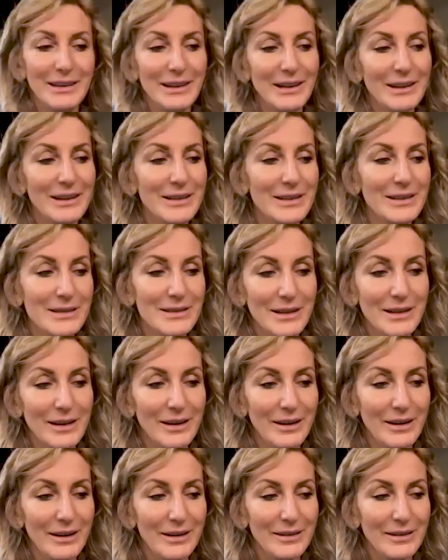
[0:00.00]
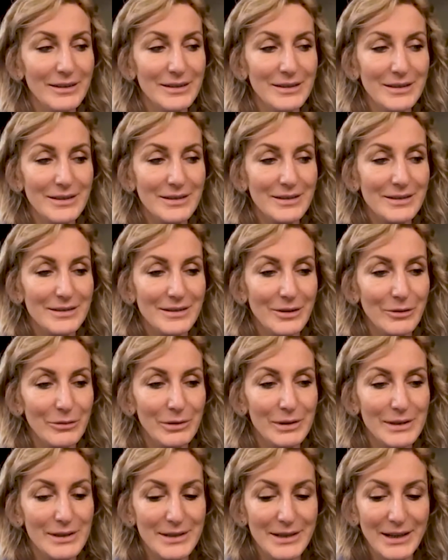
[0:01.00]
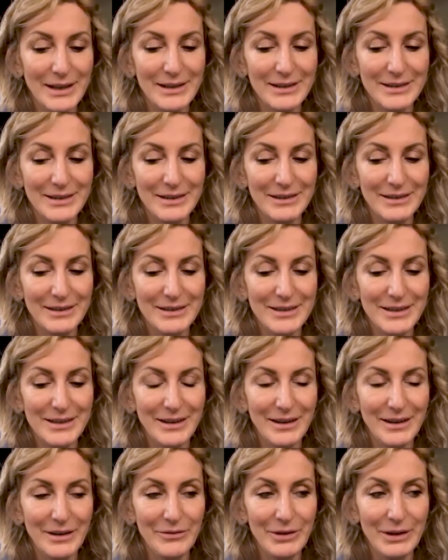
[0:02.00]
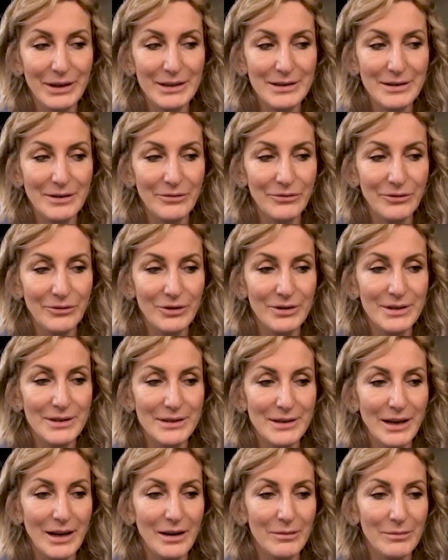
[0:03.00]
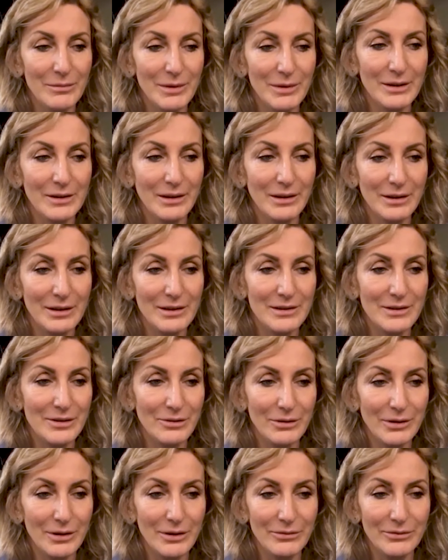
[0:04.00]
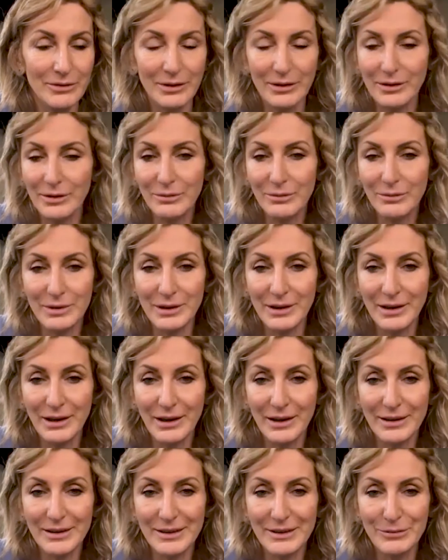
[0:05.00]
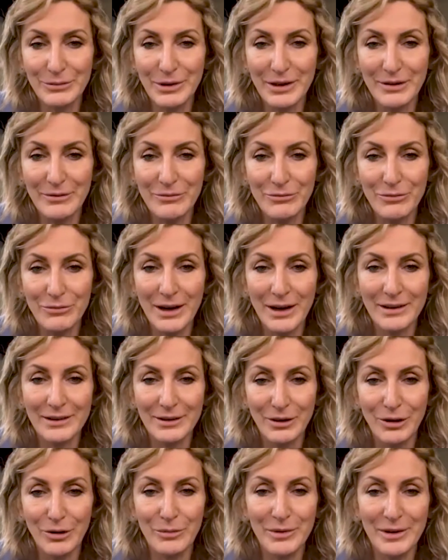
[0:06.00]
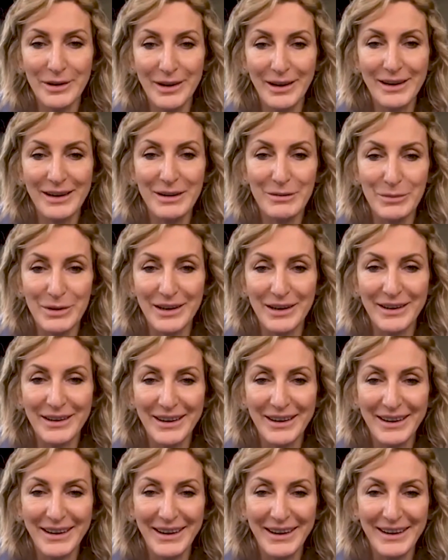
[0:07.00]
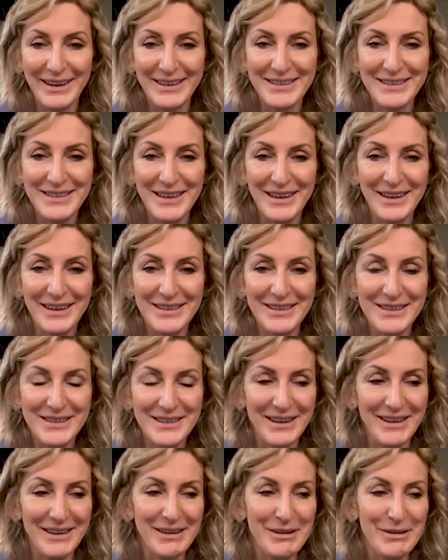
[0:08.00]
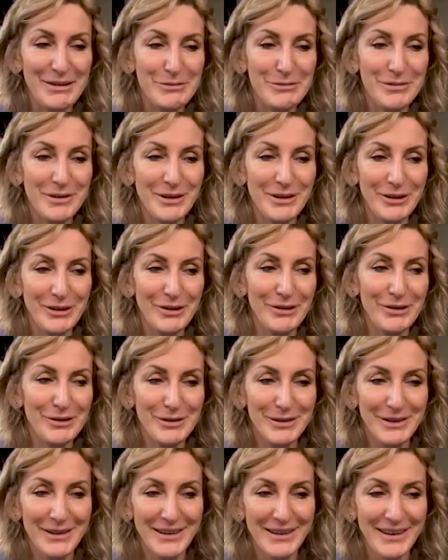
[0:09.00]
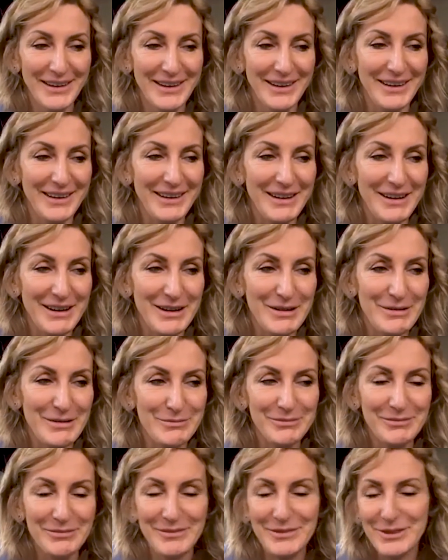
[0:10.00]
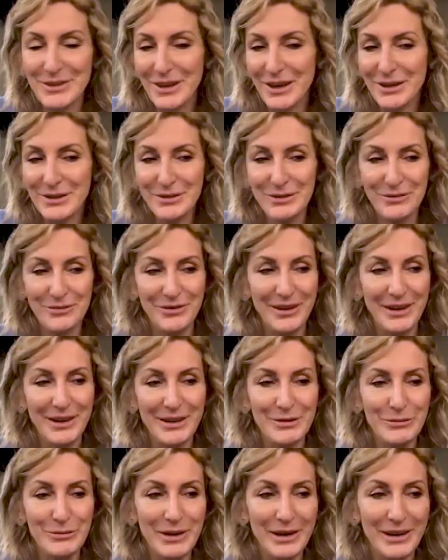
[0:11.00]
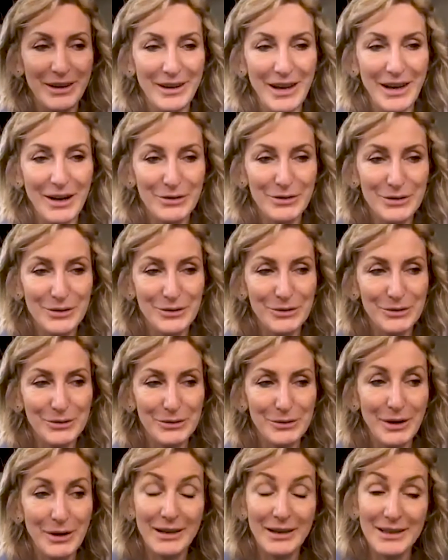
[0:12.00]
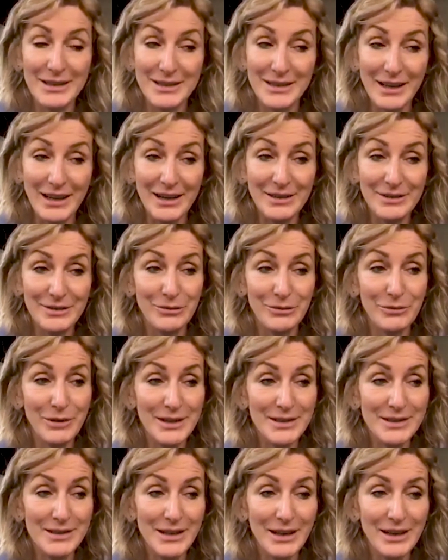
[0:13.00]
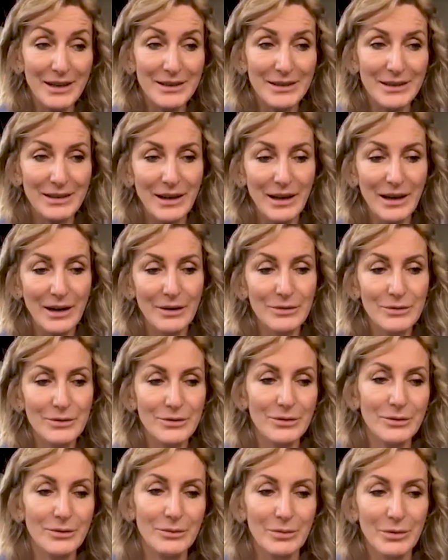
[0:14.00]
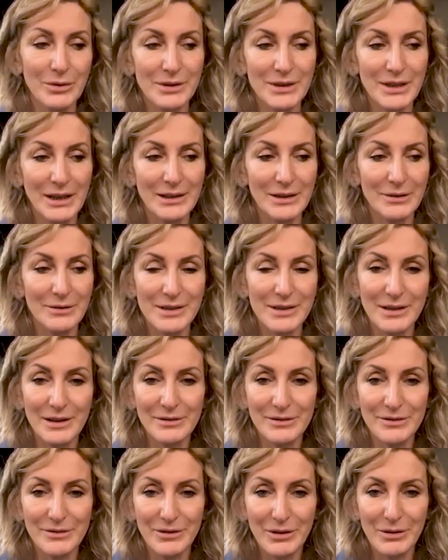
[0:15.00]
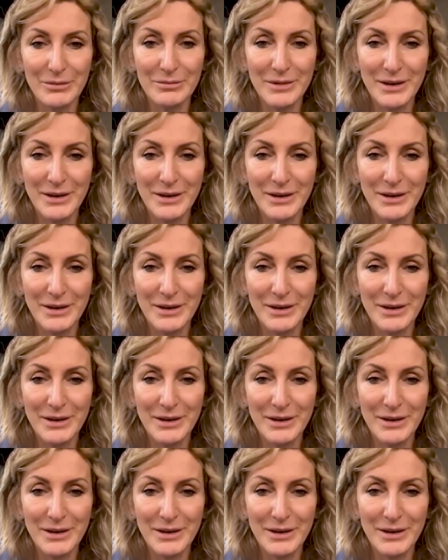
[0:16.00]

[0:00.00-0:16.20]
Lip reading: And this is so well said. And I think it's the first time the history of the humankind that we have one common enemy that we all try to find a way how to understand on one side and how to protect ourselves from.